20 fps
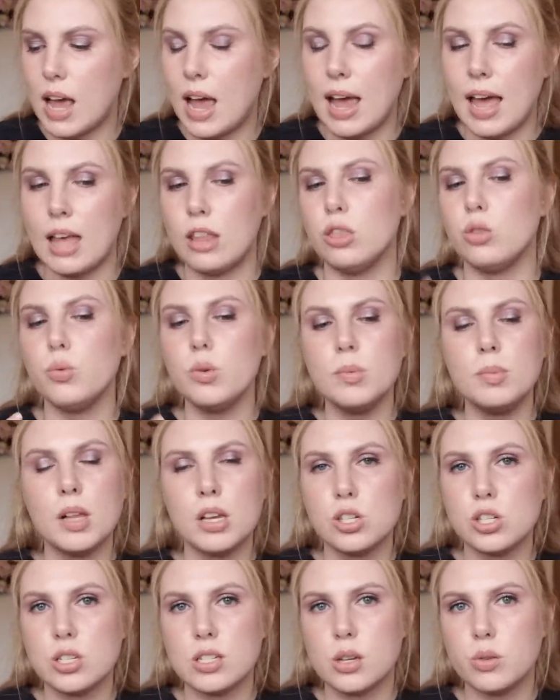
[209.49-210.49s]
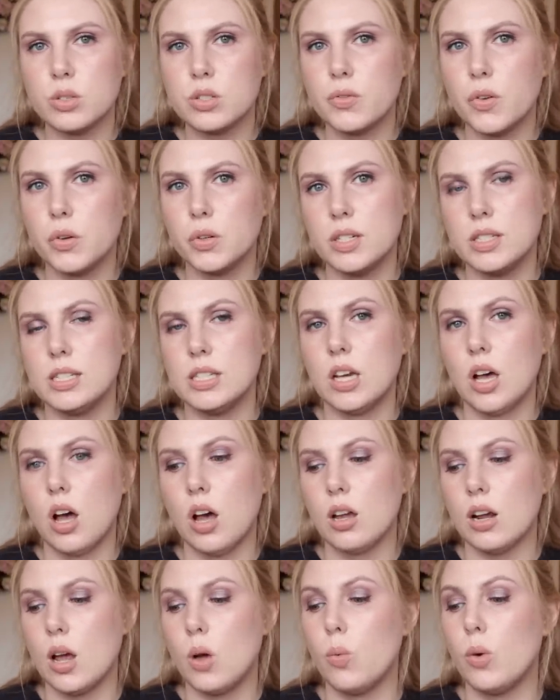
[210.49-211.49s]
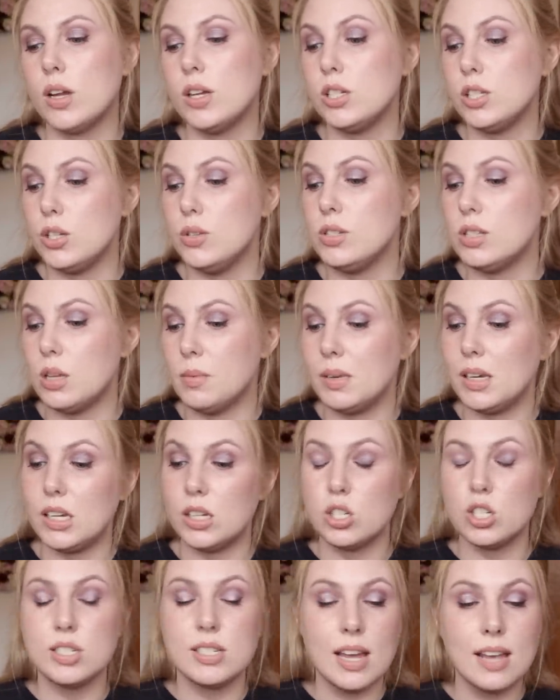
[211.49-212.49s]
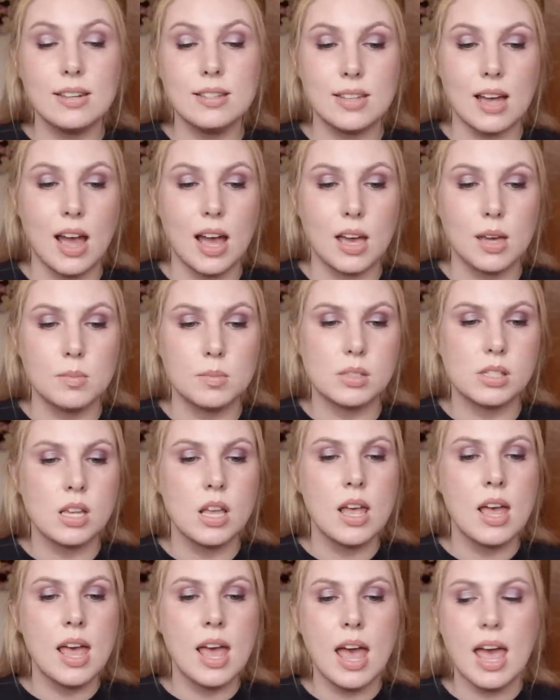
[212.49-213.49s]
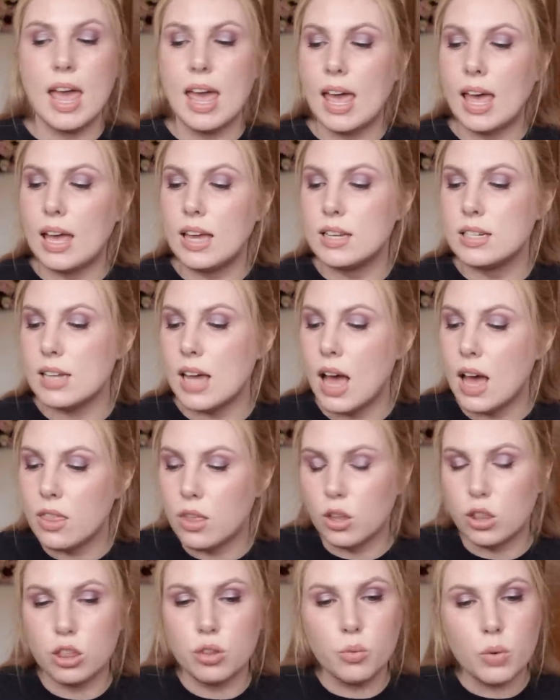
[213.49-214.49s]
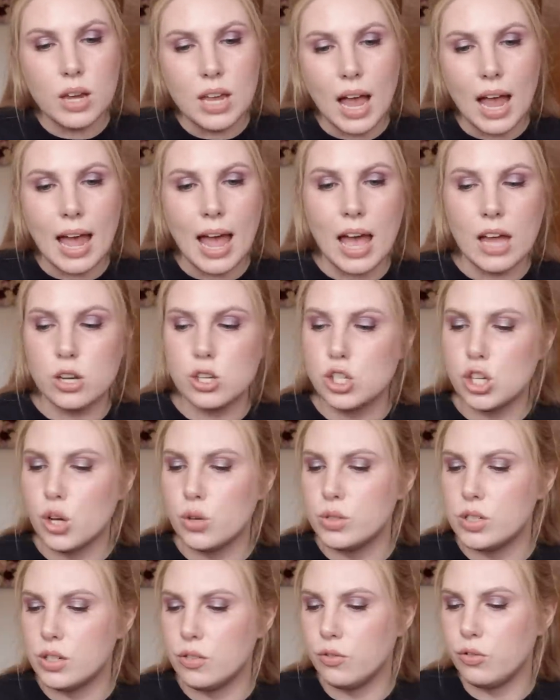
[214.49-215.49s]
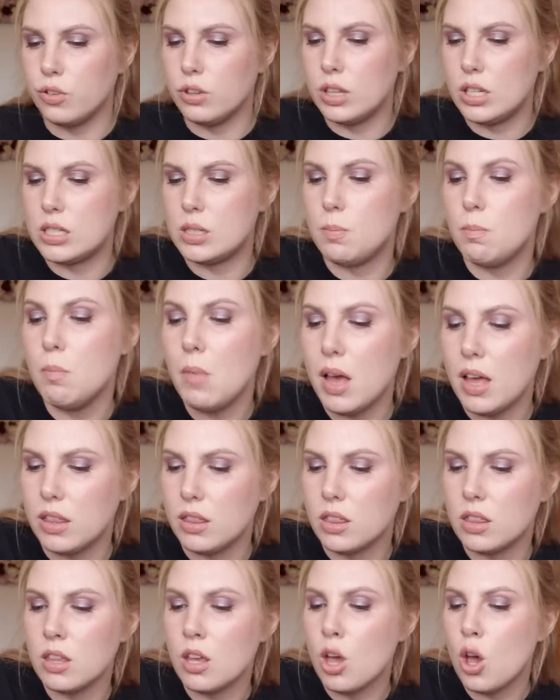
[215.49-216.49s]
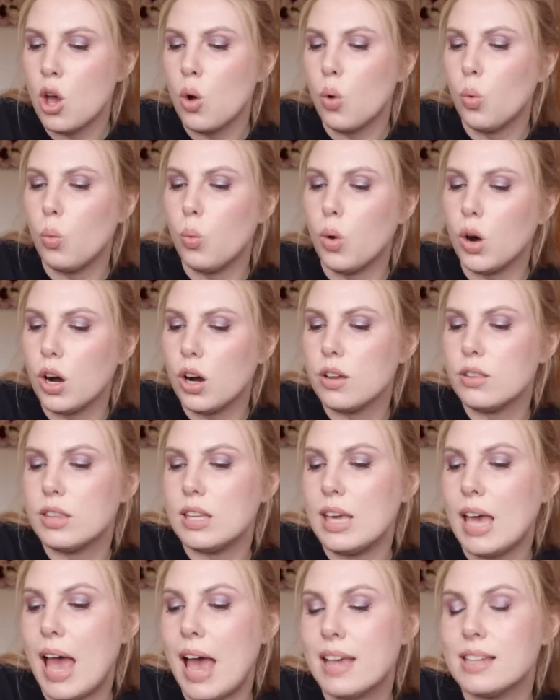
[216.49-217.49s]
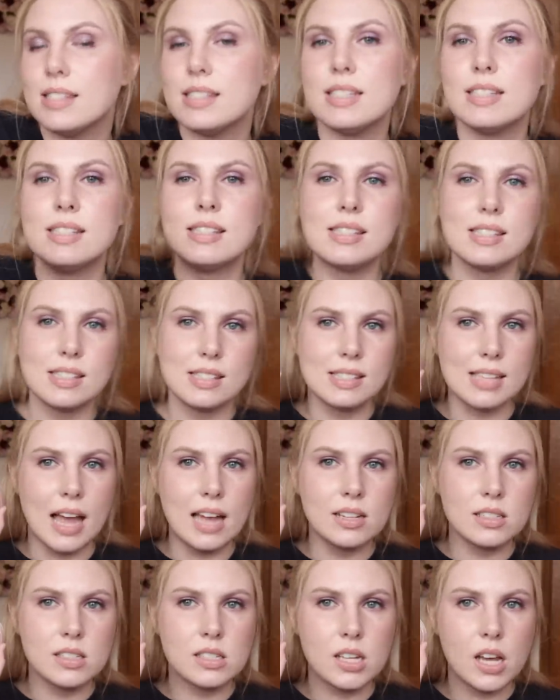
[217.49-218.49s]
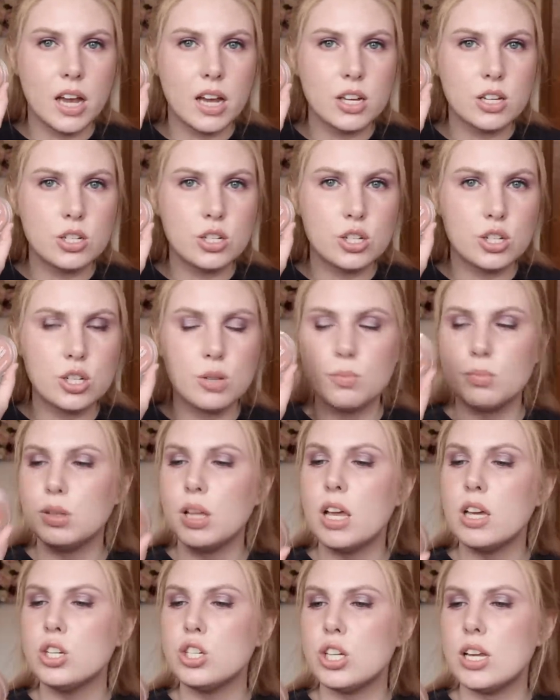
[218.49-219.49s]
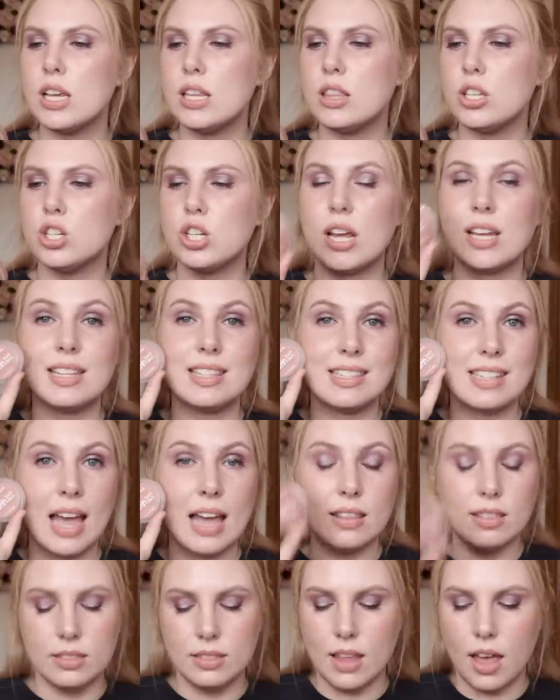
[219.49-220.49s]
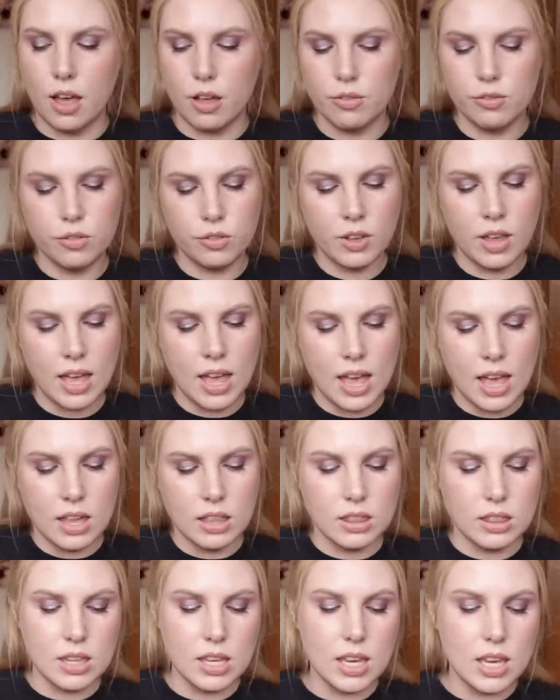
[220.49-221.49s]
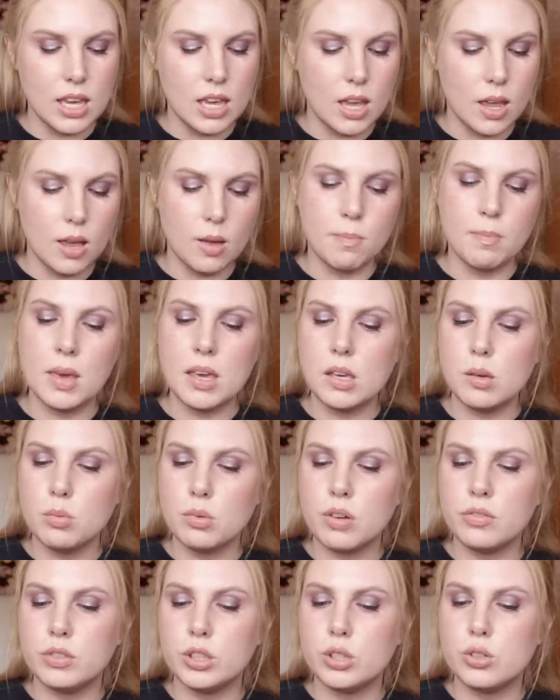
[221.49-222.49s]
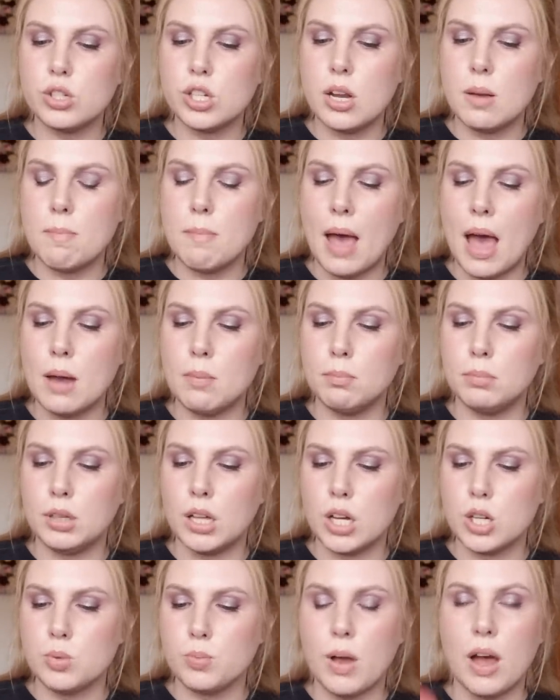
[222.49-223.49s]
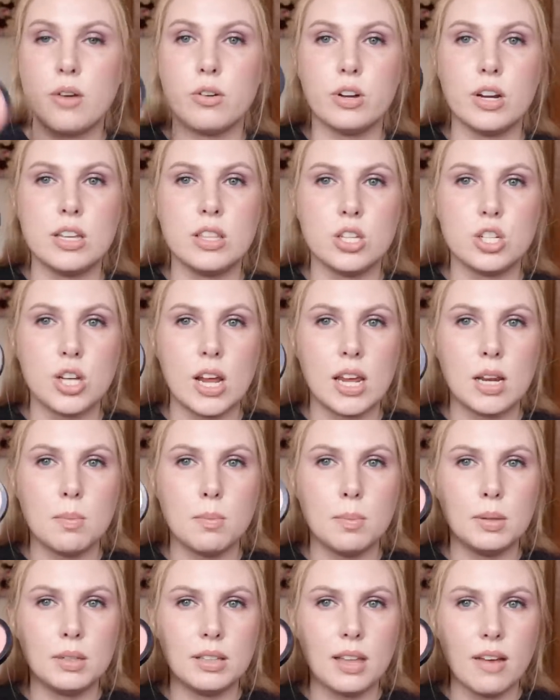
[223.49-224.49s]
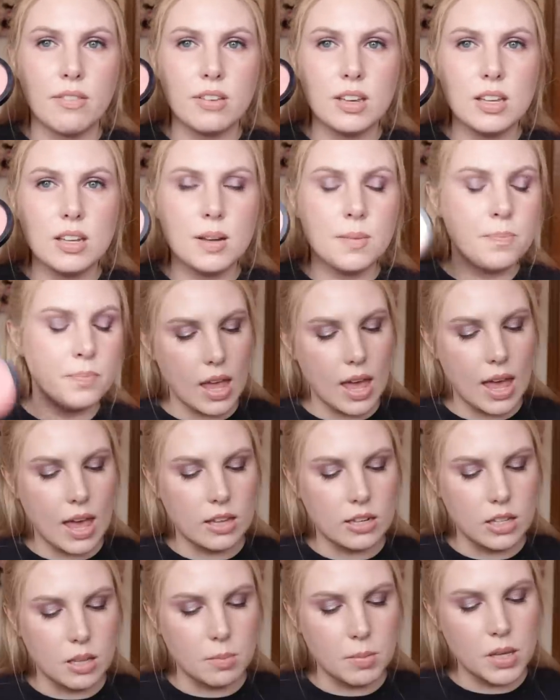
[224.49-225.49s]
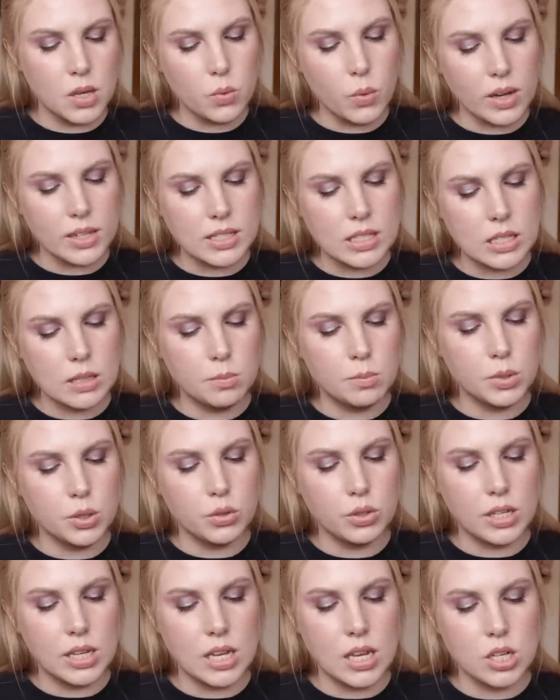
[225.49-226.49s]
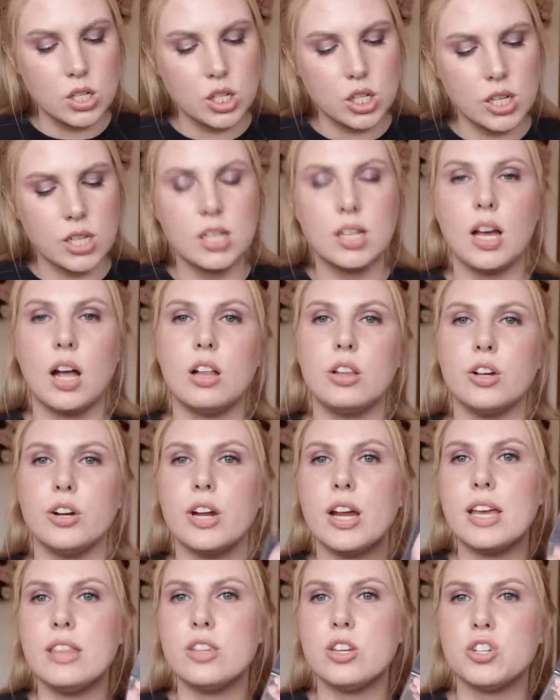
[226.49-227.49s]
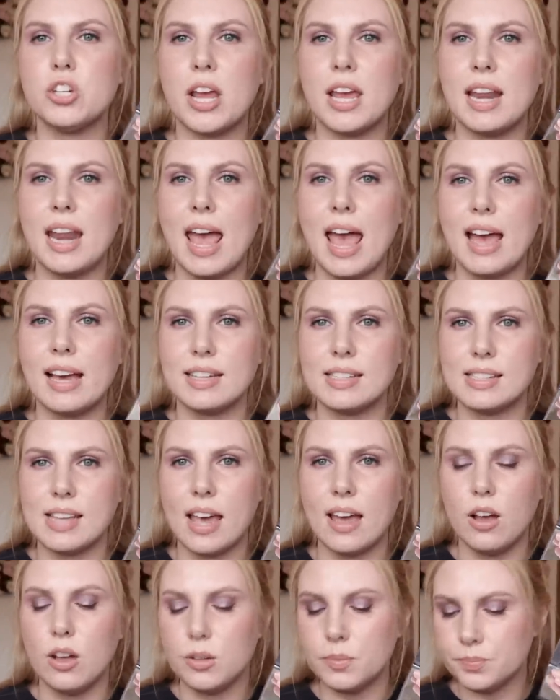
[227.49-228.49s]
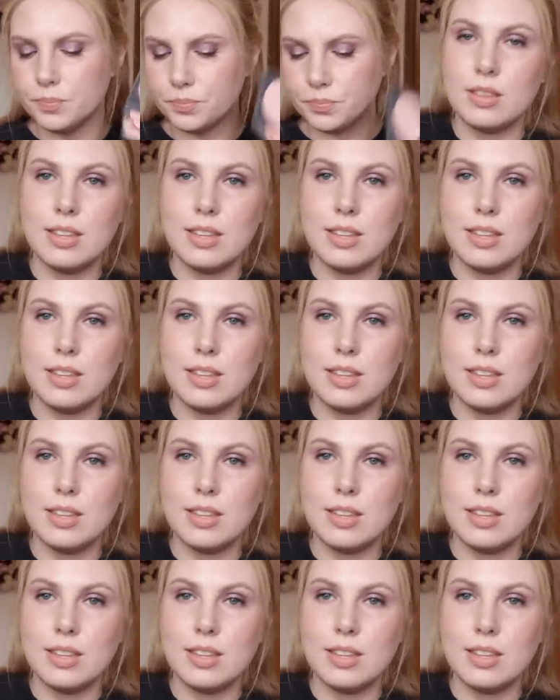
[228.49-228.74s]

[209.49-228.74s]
I had three blushes I was focusing on. I wanted to use them each 10 times, and the three I had chosen for this month were the Essence Satin Touch blush in the shade Satin Love, the Makeup Revolution Matte Blush Powder in the shade Beloved, and the PYT Beauty Cheek Color in the shade Exhale.